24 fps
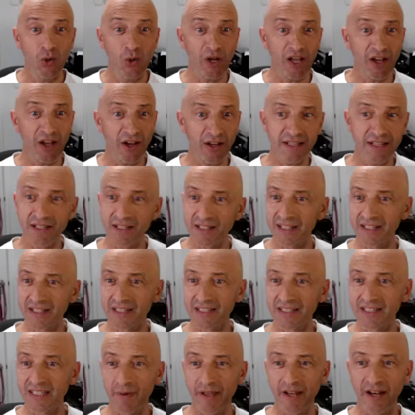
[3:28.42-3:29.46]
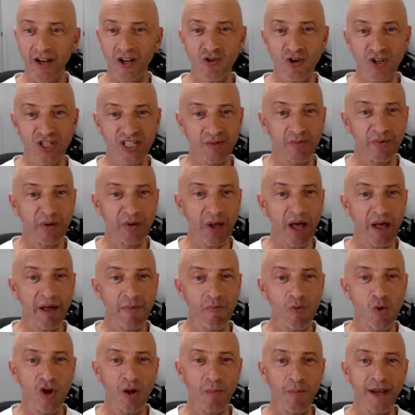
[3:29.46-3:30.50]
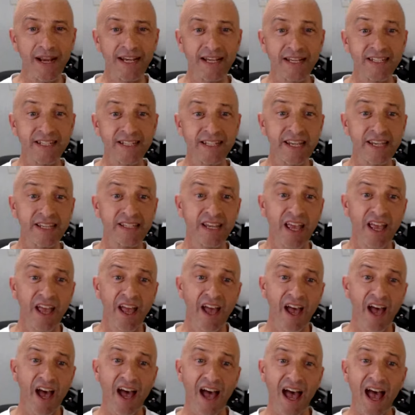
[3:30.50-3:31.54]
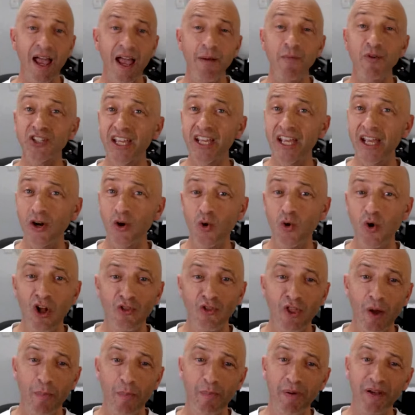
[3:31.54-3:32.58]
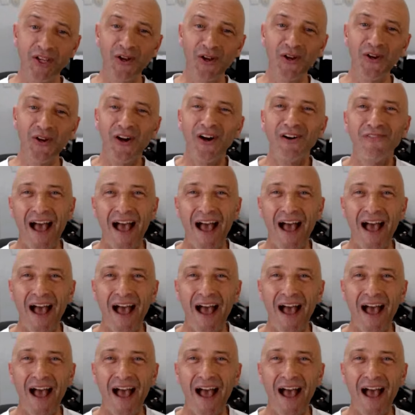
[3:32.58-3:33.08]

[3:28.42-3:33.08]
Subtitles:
We're kind of zipping across some more comedians here. Amos Gill, The Pursuit of